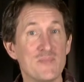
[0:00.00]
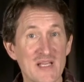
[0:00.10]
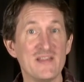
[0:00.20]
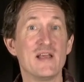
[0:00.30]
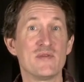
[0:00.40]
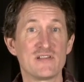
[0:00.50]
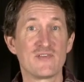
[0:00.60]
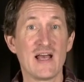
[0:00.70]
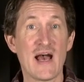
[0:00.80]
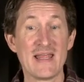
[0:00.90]
to be the image
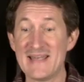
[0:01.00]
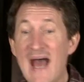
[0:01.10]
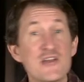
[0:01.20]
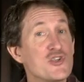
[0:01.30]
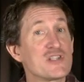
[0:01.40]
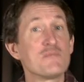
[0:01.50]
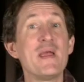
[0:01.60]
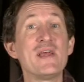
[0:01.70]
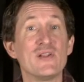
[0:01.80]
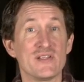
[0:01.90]
of God. And not just
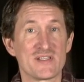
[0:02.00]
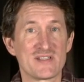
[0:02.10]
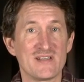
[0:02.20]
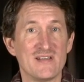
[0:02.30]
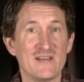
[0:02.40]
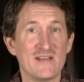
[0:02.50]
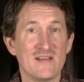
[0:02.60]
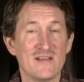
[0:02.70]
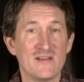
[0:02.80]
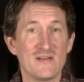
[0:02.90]
males,
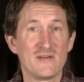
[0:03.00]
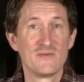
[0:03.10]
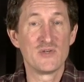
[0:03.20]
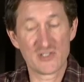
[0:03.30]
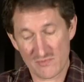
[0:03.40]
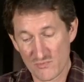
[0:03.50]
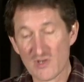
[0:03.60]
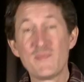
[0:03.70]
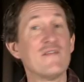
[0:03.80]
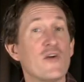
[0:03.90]
which
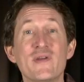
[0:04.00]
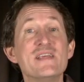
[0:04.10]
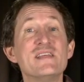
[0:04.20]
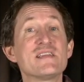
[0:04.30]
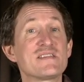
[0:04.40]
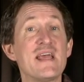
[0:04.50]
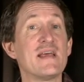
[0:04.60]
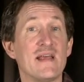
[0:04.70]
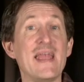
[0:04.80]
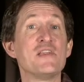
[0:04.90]
would have been very easy to say
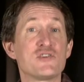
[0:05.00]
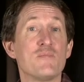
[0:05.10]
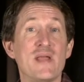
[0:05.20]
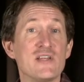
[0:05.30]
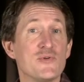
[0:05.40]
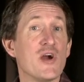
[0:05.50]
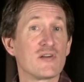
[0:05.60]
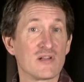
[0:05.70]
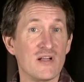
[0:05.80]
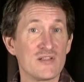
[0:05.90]
in an ancient
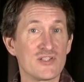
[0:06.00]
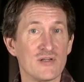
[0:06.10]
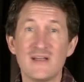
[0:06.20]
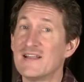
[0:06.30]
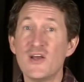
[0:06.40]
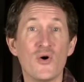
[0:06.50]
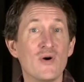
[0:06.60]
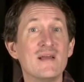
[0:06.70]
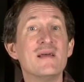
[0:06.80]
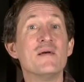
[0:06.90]
patriarchal culture.
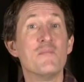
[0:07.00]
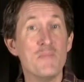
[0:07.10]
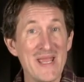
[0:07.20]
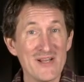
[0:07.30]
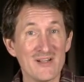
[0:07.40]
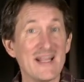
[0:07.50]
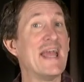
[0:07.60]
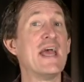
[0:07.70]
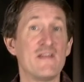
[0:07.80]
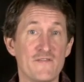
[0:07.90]
No, male
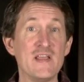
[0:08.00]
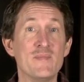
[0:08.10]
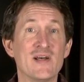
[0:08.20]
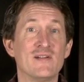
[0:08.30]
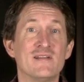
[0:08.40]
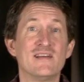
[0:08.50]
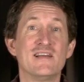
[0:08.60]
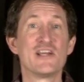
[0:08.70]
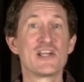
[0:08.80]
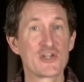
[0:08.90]
and female,
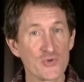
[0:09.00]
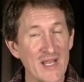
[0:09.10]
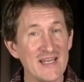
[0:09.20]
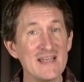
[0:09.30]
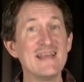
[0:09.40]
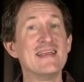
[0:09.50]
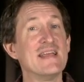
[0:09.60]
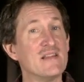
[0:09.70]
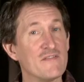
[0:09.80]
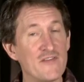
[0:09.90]
created
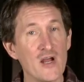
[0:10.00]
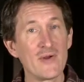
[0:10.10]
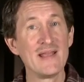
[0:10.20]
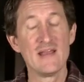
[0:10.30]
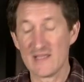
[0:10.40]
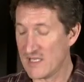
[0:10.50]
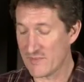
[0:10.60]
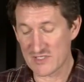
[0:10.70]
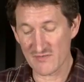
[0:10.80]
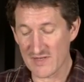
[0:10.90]
in the very
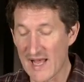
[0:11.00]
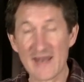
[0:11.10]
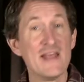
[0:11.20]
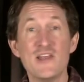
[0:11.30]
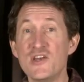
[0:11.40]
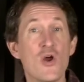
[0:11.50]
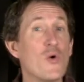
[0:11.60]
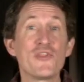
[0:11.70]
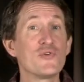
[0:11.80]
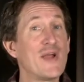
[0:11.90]
image of God.
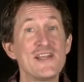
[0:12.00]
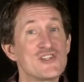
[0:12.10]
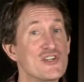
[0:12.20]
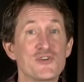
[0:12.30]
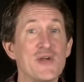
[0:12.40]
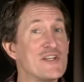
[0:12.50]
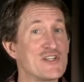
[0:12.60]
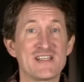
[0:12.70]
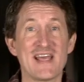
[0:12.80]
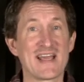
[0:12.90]
No other ancient
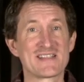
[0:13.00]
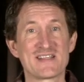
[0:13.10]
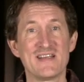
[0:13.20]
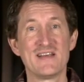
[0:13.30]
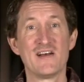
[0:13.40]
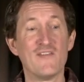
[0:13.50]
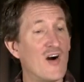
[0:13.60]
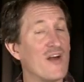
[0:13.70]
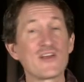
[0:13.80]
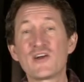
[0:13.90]
creation text of
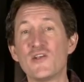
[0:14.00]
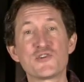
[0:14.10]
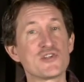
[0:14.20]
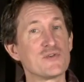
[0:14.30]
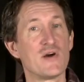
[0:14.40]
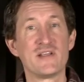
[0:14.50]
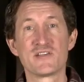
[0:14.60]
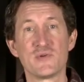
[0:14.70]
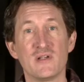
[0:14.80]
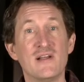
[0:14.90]
all the cultures around
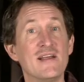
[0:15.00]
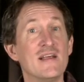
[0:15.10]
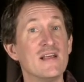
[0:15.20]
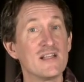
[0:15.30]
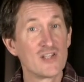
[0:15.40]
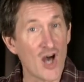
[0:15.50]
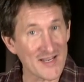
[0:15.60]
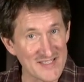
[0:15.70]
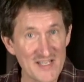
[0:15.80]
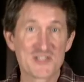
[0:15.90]
Israel
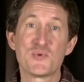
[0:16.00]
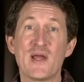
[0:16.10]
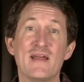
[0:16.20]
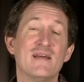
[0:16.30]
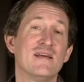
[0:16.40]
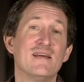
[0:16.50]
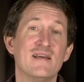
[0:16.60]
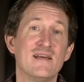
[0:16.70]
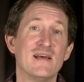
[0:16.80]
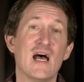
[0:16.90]
talks this way
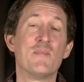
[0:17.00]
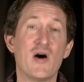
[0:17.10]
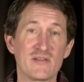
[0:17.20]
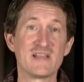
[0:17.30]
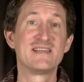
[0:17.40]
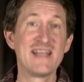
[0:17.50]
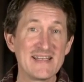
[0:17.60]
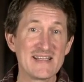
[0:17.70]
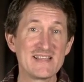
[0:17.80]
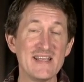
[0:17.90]
about the
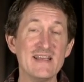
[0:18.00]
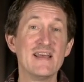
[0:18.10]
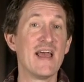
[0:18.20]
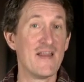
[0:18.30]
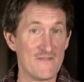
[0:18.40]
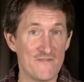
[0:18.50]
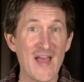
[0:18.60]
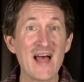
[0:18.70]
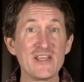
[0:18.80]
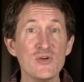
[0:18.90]
dignity and
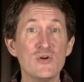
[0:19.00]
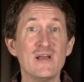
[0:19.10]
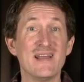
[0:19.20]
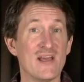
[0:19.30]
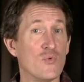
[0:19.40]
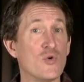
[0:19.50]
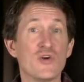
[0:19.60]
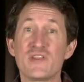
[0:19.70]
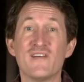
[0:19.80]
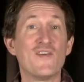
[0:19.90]
value and
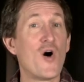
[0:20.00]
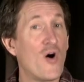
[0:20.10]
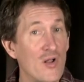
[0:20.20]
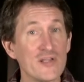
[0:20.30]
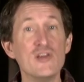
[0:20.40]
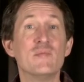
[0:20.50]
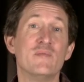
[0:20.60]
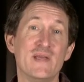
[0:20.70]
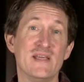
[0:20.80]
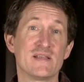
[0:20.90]
worth of all
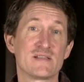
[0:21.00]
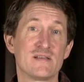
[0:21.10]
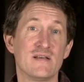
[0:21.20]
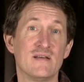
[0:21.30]
human beings,